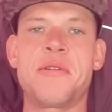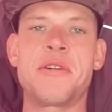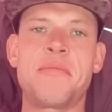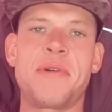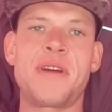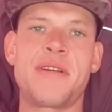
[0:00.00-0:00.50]

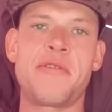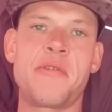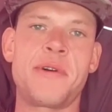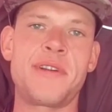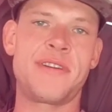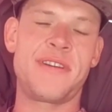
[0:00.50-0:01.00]
Welcome back
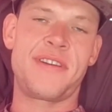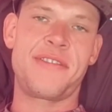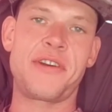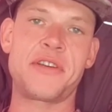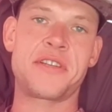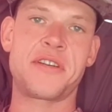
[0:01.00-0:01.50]
everyone,
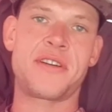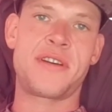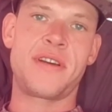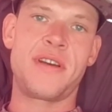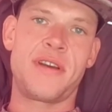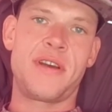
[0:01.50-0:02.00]
that was a
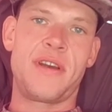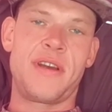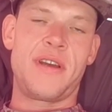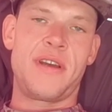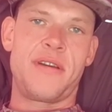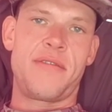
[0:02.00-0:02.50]

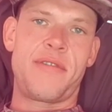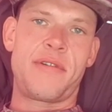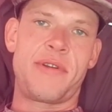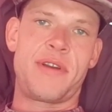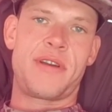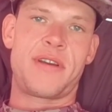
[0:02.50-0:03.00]

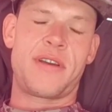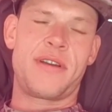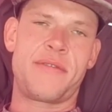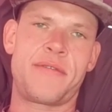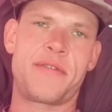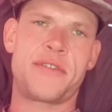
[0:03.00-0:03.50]
very
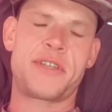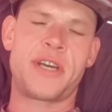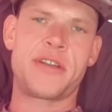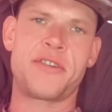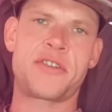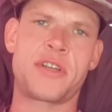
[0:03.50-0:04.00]

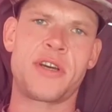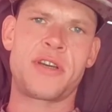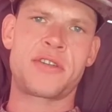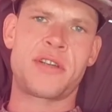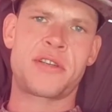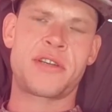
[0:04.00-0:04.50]
sudden
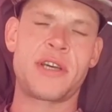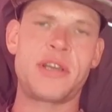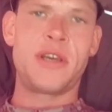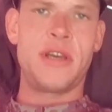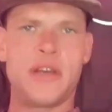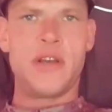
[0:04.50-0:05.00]
start, shall I
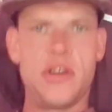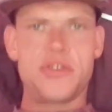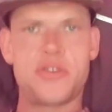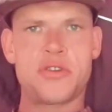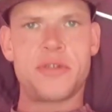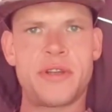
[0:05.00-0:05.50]
say.
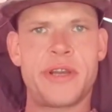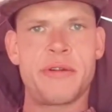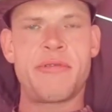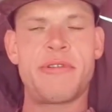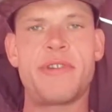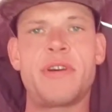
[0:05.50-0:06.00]
Just got
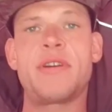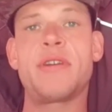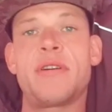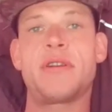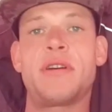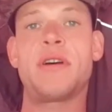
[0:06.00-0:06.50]
down the river,
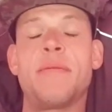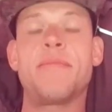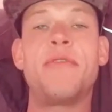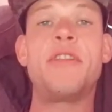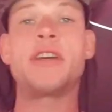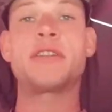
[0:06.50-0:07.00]

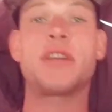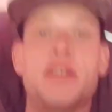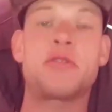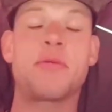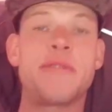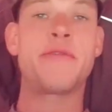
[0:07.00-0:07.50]
Nick's
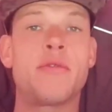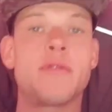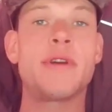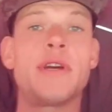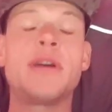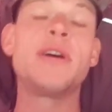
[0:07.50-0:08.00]
done a
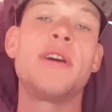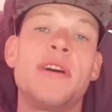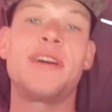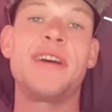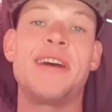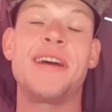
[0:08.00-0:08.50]
24 here,
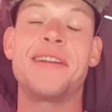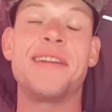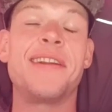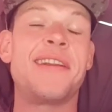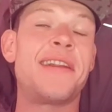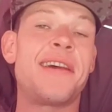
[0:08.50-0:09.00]
had
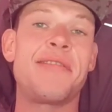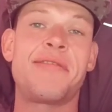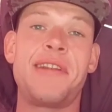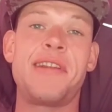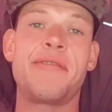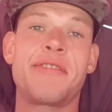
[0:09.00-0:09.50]
a
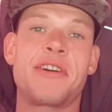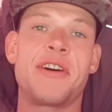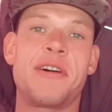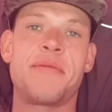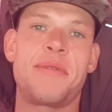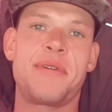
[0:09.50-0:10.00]
lovely leather
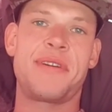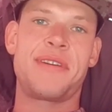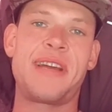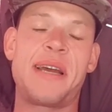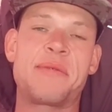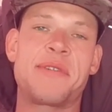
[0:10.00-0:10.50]
carp,
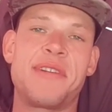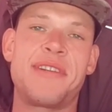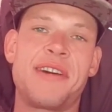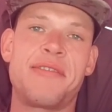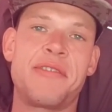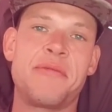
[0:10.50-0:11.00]

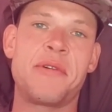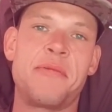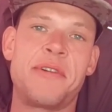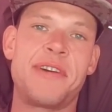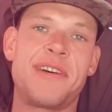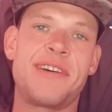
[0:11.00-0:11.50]
absolutely over the
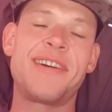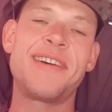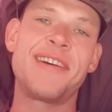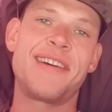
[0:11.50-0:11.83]
moon we are.